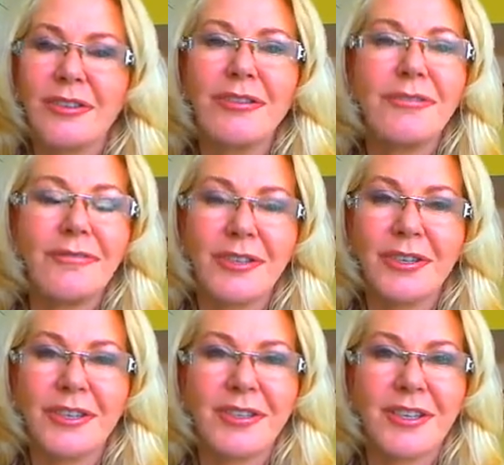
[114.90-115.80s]
all
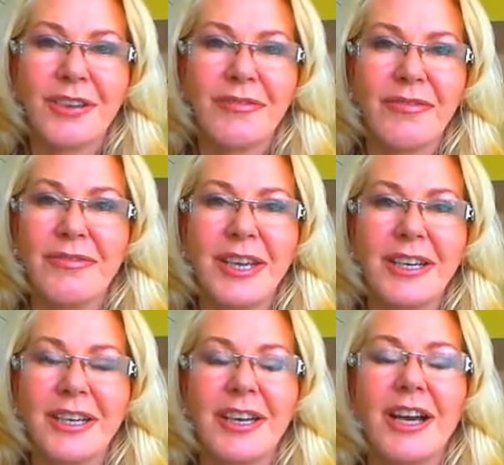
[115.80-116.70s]
Virgos I've
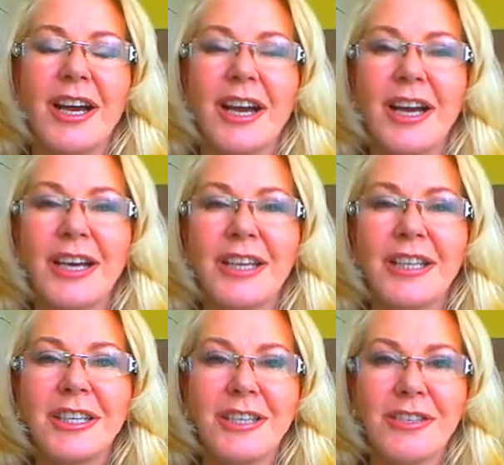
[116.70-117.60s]
met are
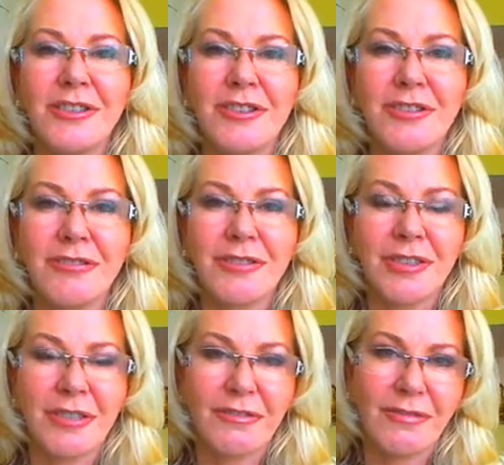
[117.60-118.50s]
highly
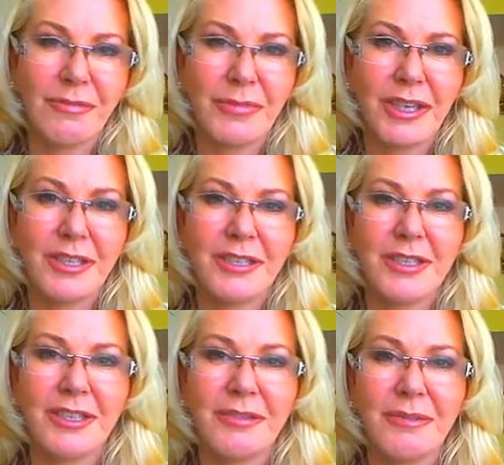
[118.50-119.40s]
intuitive
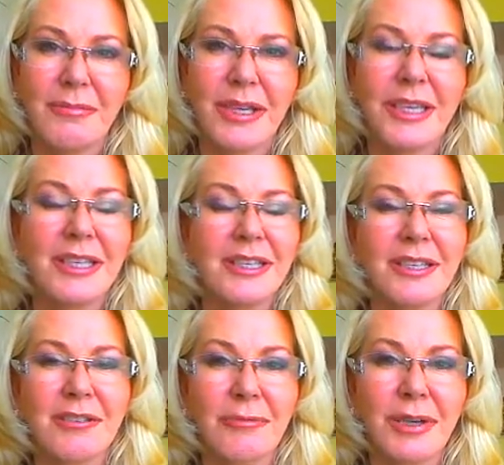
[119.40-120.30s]
beings
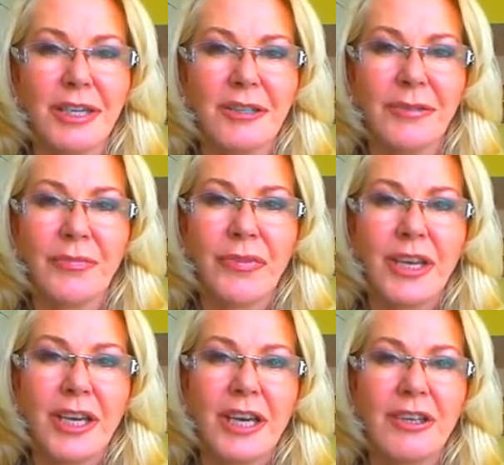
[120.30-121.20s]
as well.
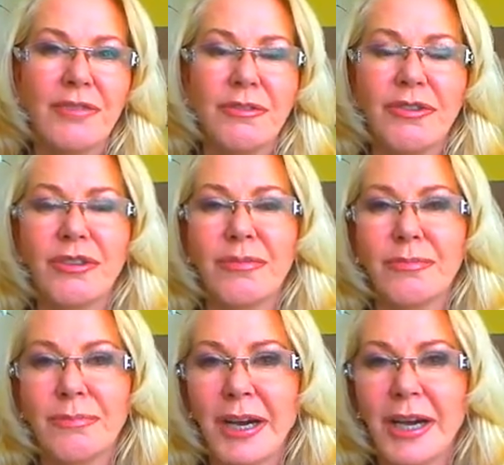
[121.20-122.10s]
And if you can
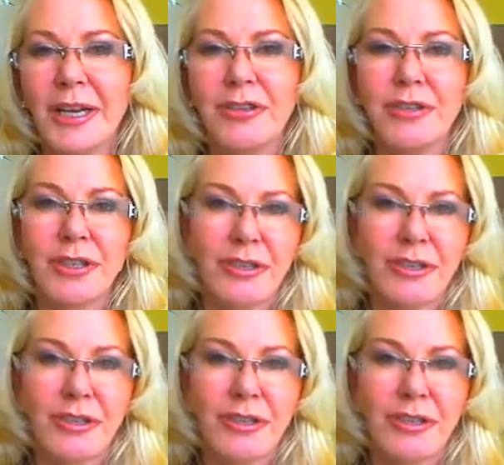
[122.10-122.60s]
combine your